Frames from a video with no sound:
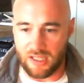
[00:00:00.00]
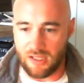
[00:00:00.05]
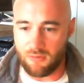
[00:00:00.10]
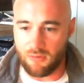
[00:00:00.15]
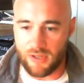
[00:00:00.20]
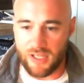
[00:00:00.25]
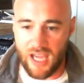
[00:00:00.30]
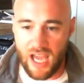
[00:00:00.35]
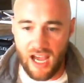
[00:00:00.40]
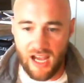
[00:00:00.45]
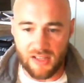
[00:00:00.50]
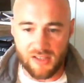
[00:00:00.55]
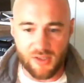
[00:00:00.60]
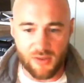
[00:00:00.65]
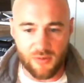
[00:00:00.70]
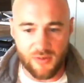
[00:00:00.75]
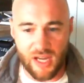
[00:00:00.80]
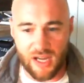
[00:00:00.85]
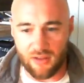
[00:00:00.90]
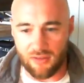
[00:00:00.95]
in
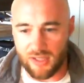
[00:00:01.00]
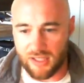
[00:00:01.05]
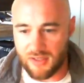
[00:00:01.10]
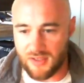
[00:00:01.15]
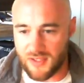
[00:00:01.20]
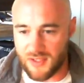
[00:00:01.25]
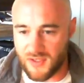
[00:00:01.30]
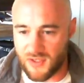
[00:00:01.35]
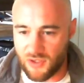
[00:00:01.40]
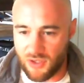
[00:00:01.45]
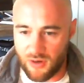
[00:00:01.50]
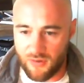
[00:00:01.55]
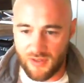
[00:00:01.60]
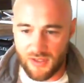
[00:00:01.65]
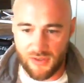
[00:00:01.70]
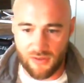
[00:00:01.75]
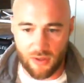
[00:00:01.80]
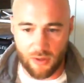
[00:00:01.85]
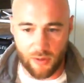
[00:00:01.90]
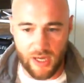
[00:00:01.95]
React, you've got like this
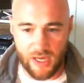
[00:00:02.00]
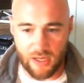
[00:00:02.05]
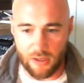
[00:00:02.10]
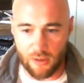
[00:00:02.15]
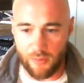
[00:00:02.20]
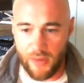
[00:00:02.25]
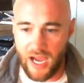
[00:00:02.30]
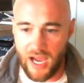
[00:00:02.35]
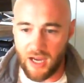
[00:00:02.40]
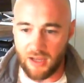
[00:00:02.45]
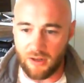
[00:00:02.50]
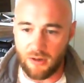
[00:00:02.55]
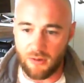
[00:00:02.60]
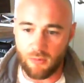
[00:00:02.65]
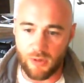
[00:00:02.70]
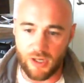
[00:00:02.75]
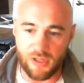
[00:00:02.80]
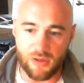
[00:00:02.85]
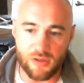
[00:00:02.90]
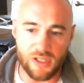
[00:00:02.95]
service locator
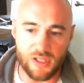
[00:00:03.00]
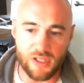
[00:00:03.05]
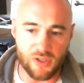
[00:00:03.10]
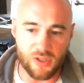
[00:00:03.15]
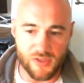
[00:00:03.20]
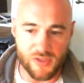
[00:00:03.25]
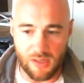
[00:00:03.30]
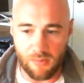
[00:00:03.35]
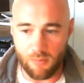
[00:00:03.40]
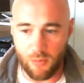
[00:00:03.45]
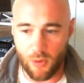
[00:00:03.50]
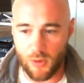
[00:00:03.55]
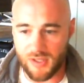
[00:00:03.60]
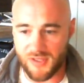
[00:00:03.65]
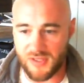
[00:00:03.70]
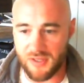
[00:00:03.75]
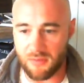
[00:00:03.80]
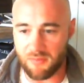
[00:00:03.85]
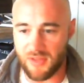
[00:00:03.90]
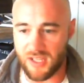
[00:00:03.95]
pattern where you can just
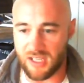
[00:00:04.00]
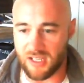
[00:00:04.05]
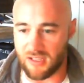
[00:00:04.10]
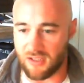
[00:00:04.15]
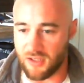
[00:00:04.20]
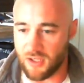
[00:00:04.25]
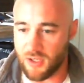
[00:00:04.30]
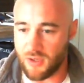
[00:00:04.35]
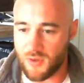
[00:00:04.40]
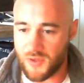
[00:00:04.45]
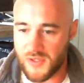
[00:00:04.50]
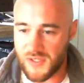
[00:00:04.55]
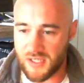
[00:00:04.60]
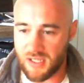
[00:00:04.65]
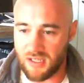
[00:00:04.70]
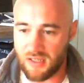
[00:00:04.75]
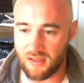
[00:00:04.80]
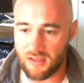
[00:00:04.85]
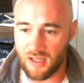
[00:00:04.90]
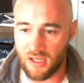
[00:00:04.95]
import something and use
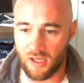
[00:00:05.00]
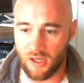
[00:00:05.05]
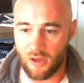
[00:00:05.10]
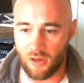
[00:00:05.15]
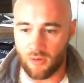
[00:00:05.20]
it,